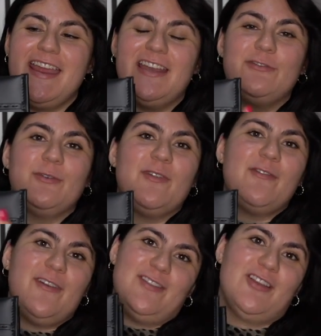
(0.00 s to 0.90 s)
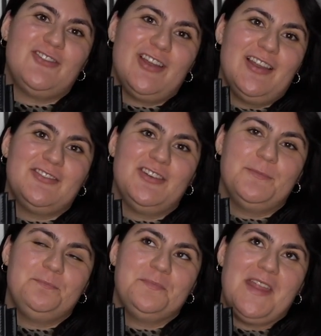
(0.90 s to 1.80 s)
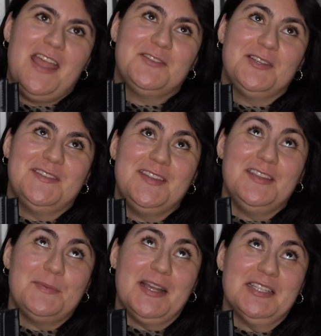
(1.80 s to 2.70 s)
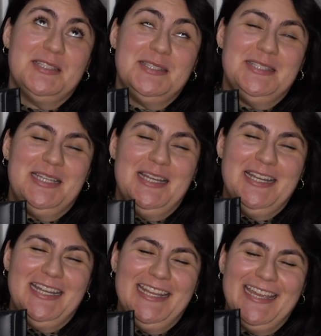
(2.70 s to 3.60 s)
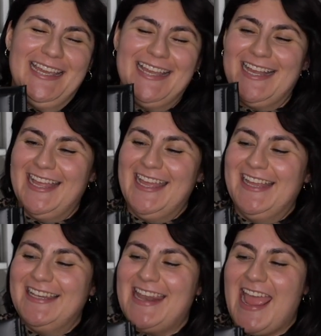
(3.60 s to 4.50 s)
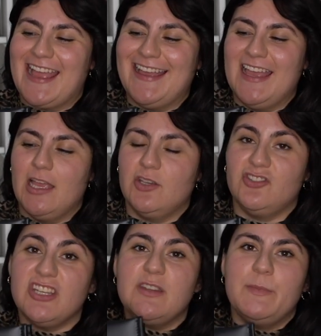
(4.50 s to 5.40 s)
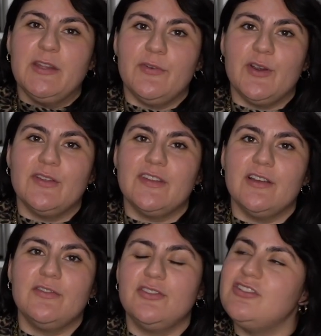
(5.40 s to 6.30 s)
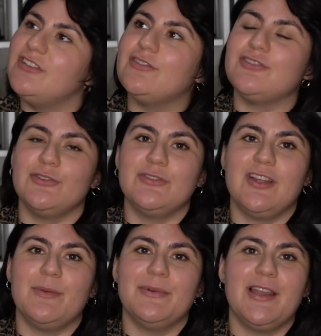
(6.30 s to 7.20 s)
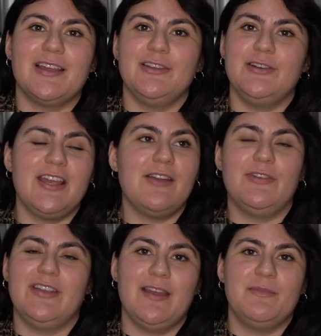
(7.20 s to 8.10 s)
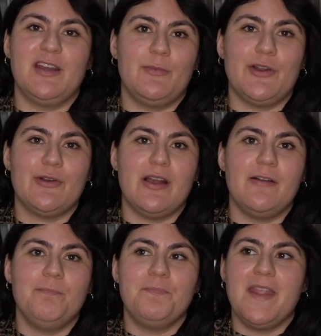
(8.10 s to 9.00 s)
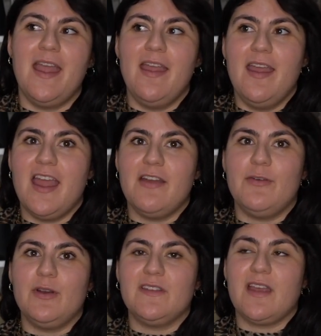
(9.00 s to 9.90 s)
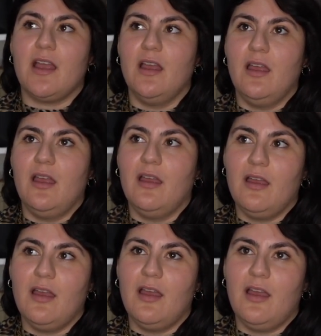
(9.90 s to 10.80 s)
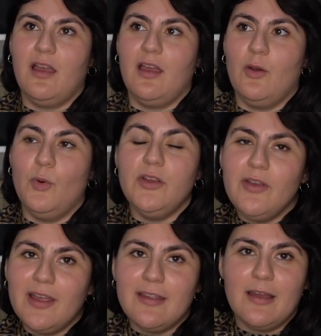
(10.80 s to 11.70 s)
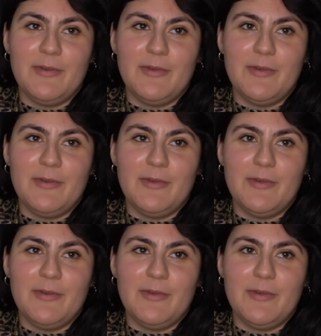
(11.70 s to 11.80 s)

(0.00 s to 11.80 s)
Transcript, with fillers: It is from the Fendace collection. As you can see, this bag is stunning. Like, she speaks for herself. She's a showstopper. Like, literally every time that I wear her out, everyone is like, where'd you get that?